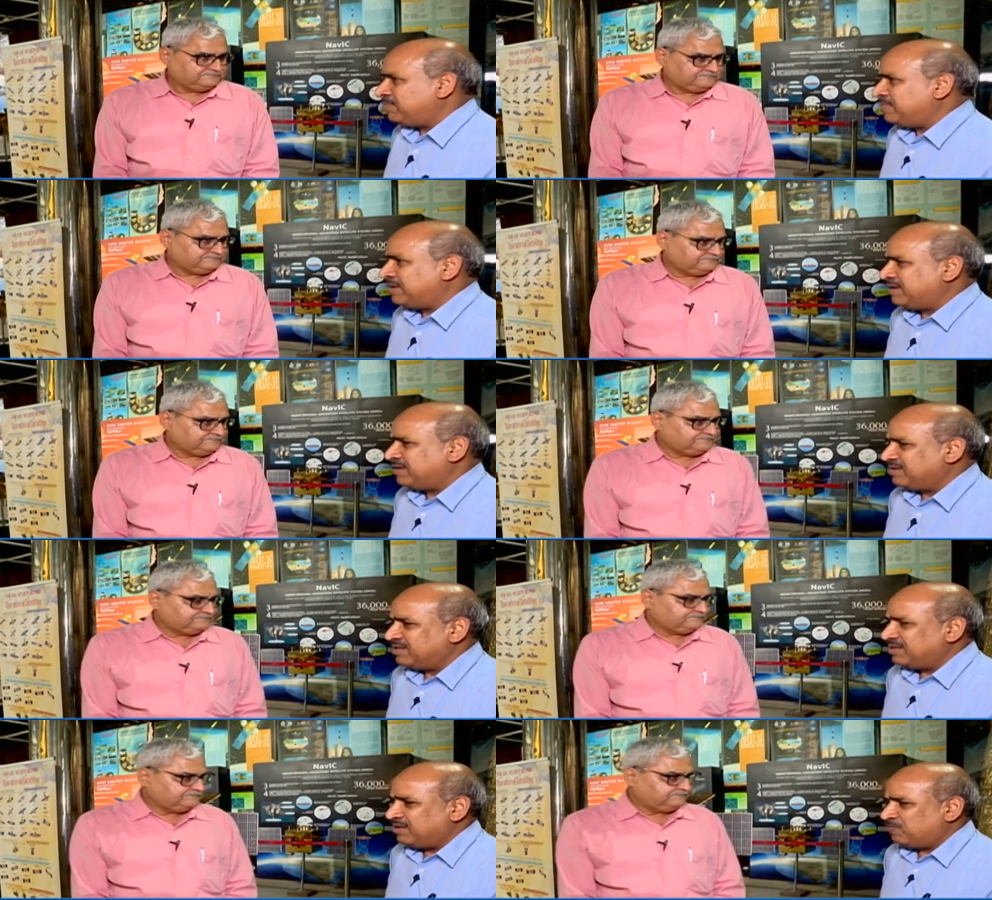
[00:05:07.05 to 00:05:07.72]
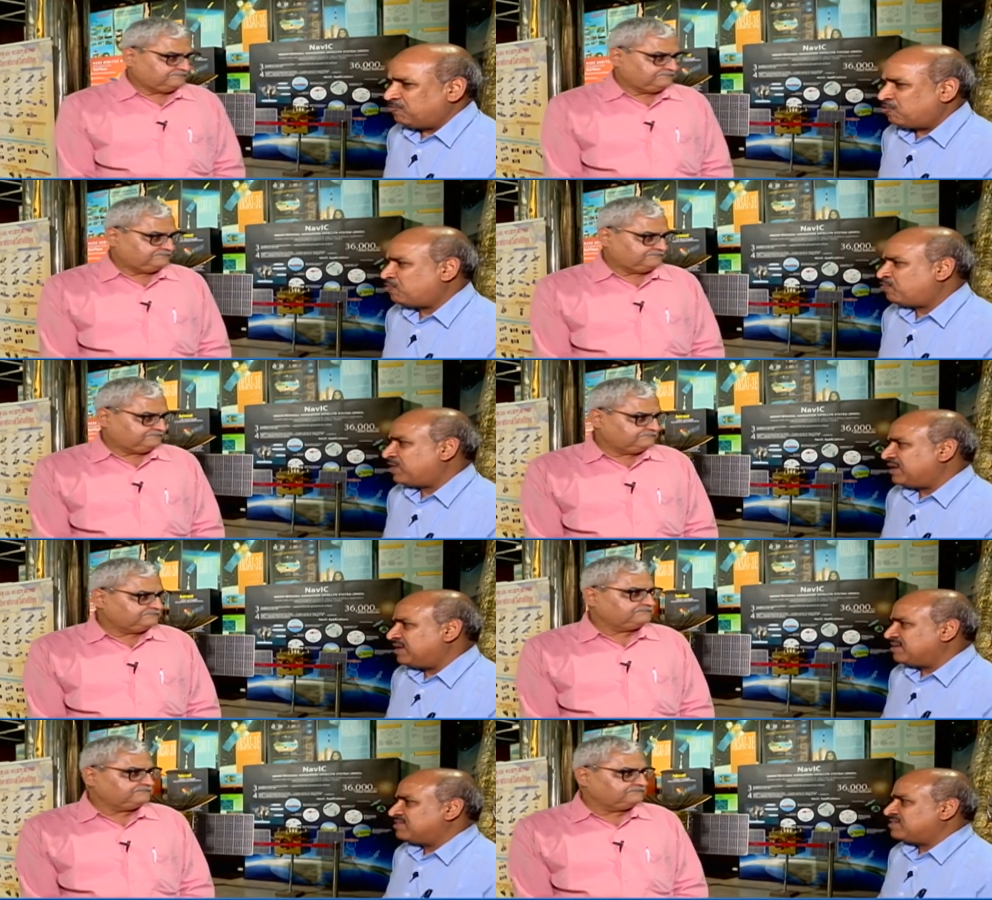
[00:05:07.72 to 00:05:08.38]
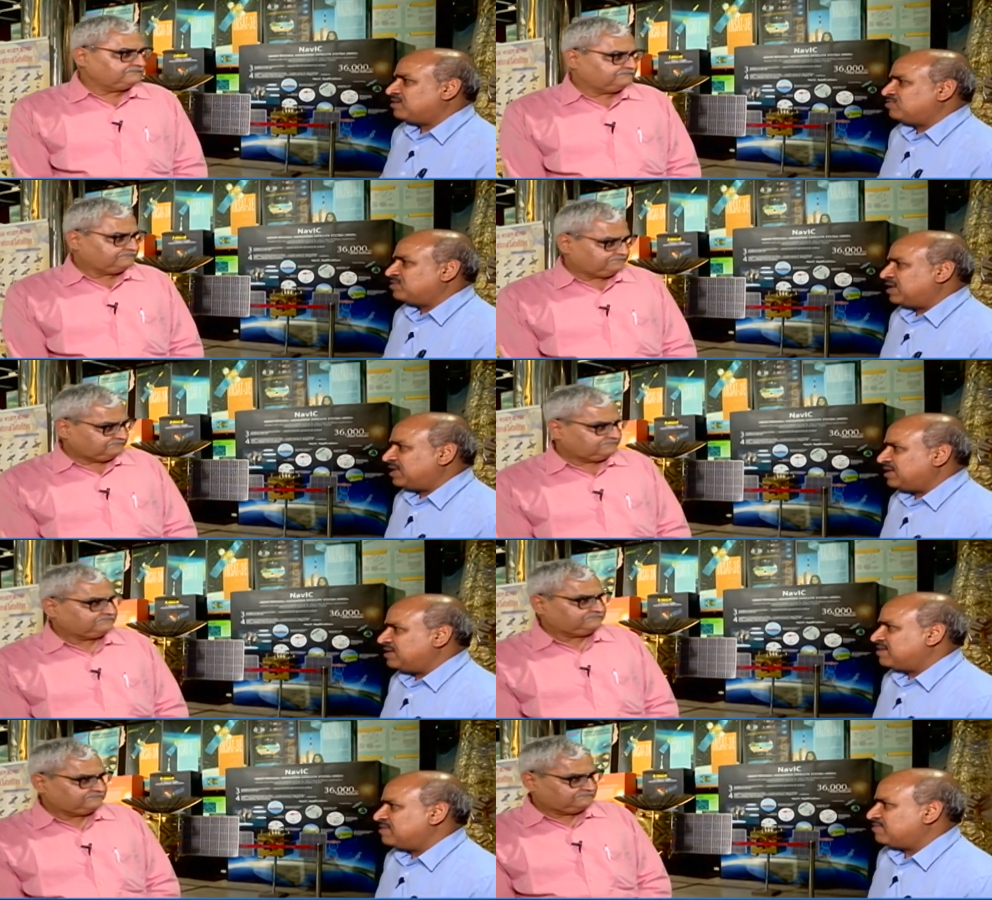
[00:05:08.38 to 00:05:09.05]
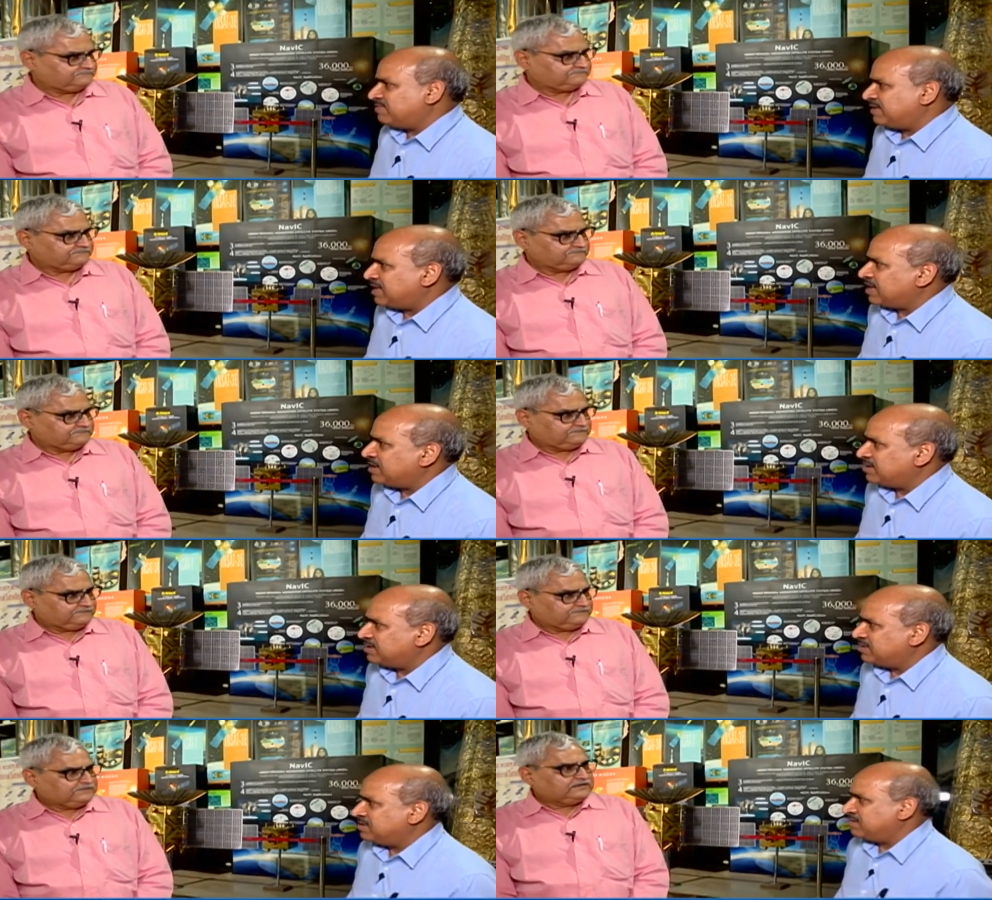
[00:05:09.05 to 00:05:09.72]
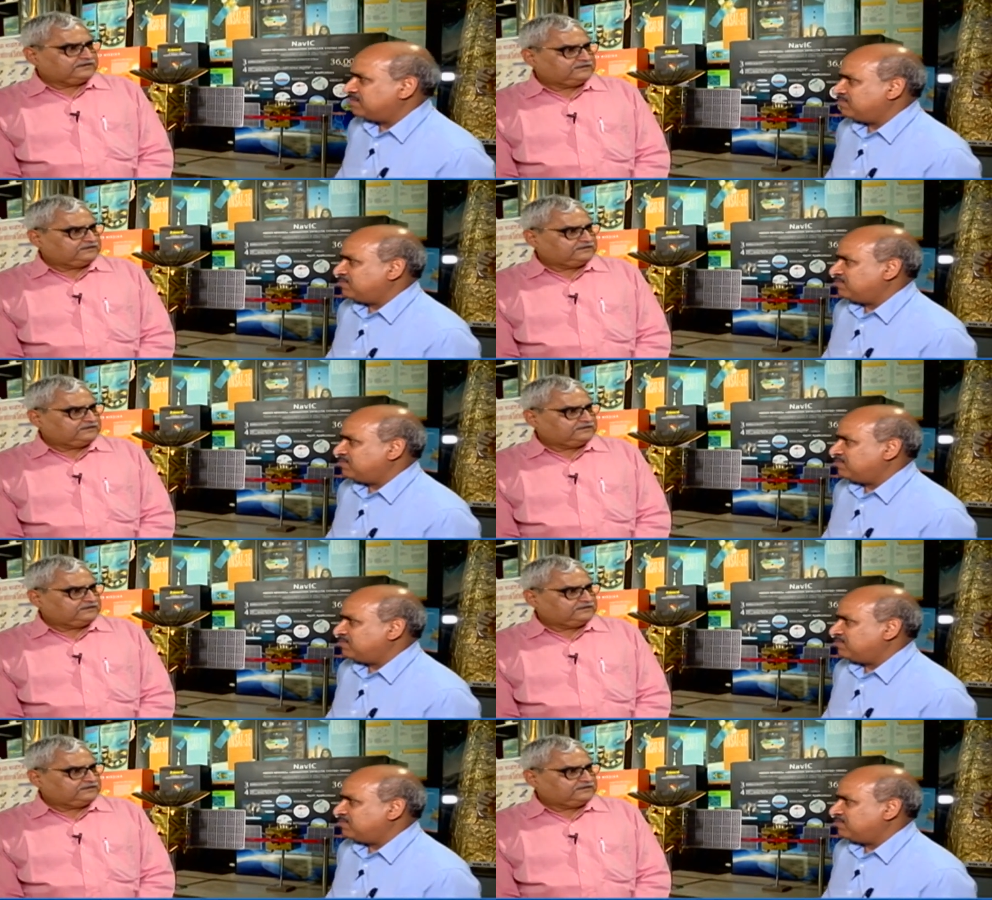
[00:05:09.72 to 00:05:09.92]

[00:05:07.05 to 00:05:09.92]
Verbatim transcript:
Speaker 1: Maybe 4 5 years down the line, yes, we can uh,